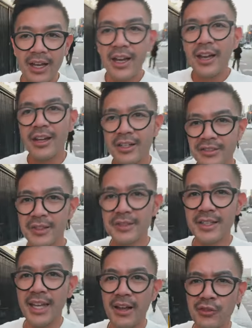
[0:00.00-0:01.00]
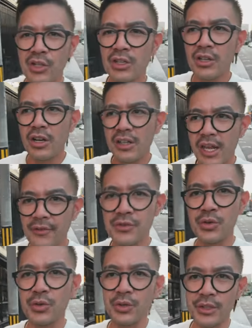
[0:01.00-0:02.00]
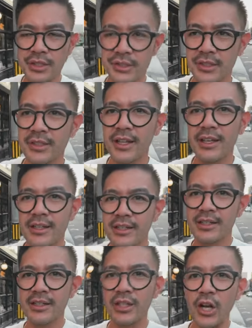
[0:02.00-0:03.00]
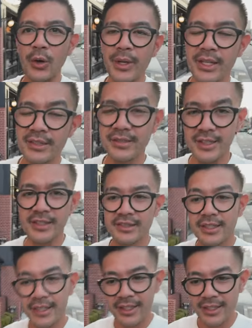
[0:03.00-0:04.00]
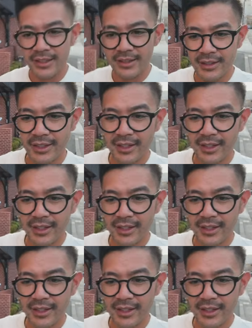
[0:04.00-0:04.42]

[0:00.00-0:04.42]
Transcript: And also, it's like after a long day of tours and like going and sightseeing,